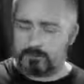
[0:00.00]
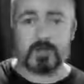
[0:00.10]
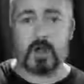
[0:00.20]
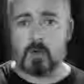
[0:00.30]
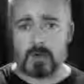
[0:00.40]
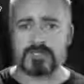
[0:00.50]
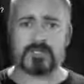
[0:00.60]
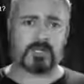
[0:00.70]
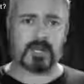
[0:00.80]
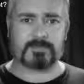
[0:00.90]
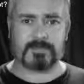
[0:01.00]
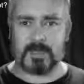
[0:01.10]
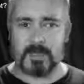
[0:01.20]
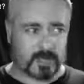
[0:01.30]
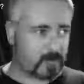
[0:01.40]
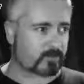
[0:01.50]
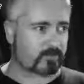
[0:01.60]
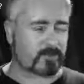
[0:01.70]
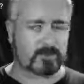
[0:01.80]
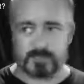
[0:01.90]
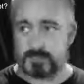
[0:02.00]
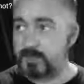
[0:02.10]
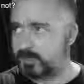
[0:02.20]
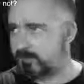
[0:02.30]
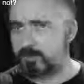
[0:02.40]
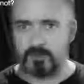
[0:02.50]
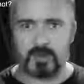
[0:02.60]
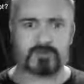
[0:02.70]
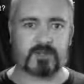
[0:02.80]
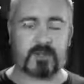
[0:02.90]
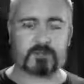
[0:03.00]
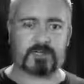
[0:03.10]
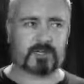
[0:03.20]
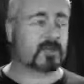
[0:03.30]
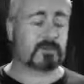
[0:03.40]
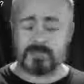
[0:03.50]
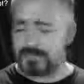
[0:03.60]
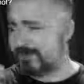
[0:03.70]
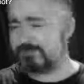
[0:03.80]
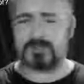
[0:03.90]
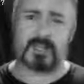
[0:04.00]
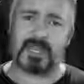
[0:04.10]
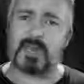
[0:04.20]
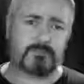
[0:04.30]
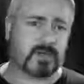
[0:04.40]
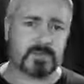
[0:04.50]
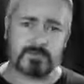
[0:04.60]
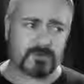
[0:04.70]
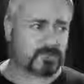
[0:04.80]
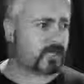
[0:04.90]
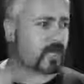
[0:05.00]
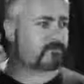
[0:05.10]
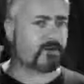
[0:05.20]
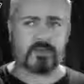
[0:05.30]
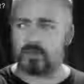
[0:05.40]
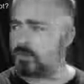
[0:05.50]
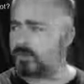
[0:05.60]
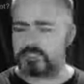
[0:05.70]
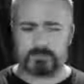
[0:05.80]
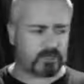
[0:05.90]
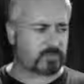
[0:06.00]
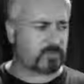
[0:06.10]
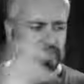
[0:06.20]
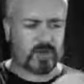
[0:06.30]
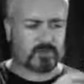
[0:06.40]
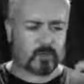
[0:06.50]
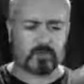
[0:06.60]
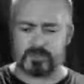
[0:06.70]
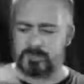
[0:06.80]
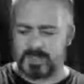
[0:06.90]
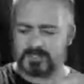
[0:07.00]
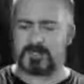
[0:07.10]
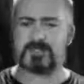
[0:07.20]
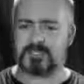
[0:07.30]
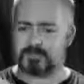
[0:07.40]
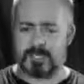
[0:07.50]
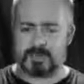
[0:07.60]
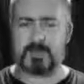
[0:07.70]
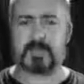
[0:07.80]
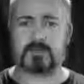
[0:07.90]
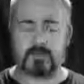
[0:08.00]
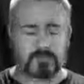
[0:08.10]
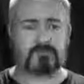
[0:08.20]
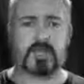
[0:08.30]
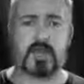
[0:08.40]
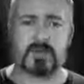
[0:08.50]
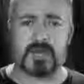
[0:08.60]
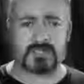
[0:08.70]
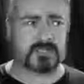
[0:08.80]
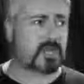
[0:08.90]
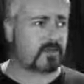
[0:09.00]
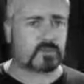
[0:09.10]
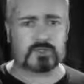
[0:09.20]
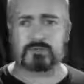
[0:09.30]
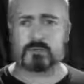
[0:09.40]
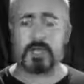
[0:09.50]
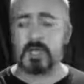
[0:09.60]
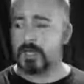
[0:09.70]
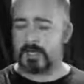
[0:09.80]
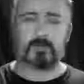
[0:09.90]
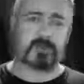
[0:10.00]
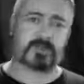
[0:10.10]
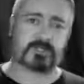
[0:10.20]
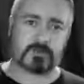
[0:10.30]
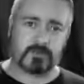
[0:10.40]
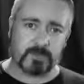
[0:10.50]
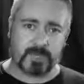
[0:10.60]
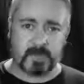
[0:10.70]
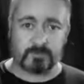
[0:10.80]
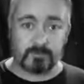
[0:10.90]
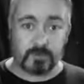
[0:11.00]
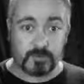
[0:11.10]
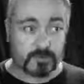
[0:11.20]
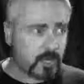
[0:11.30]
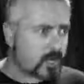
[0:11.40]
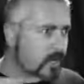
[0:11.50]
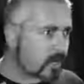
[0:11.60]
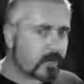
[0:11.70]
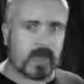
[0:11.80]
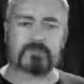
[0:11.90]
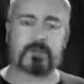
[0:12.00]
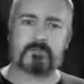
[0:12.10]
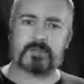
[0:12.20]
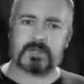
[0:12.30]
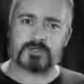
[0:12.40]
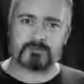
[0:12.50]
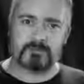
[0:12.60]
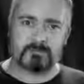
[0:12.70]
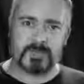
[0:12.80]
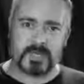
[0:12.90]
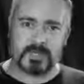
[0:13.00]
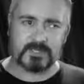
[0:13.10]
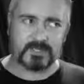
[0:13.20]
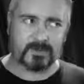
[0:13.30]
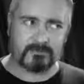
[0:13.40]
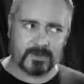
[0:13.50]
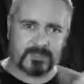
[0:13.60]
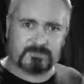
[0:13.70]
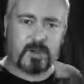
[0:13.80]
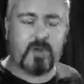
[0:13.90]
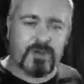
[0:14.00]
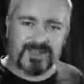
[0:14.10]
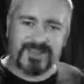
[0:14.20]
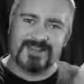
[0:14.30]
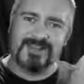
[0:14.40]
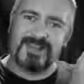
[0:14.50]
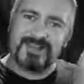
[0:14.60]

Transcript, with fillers: video I wanted to get up today, camera review, and there's another camera review after that I wanted to get it. I'm just, I'm, I can not find my muse. I can't find the words to put them in the right order that makes sense to me and make a good video and entertaining and useful and all that kind of stuff that my camera reviews have a reputation for being. So I'm postponing